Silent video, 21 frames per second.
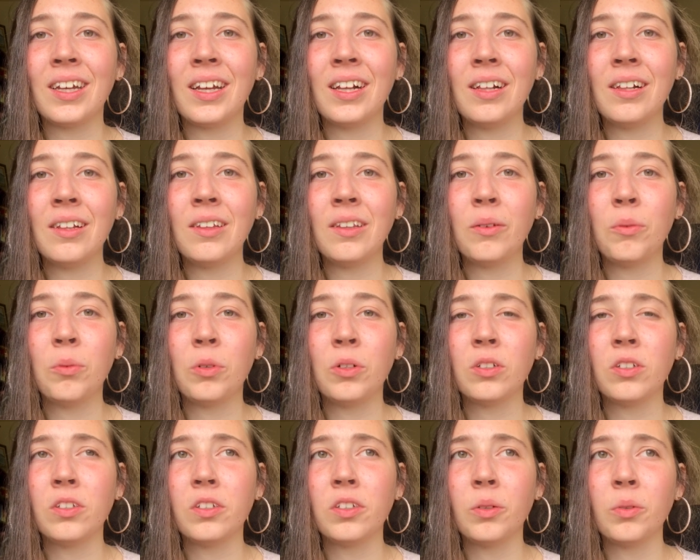health were
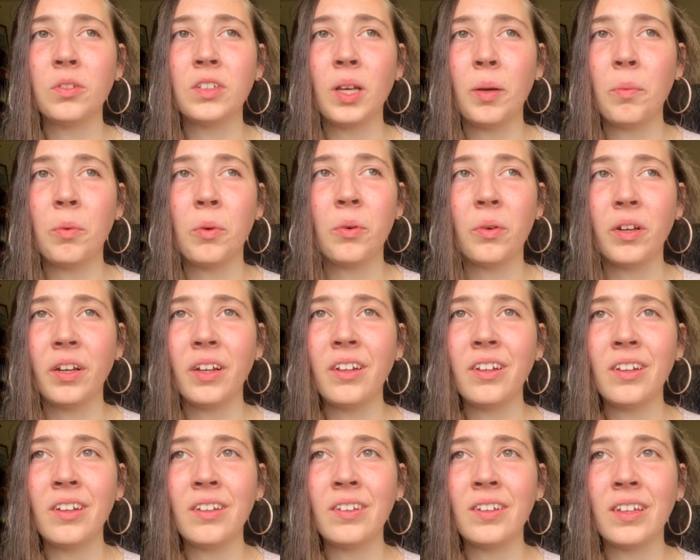so
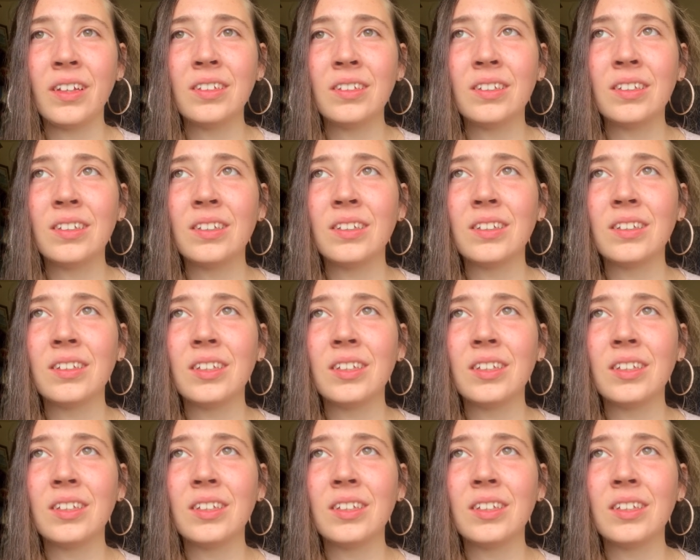separated and that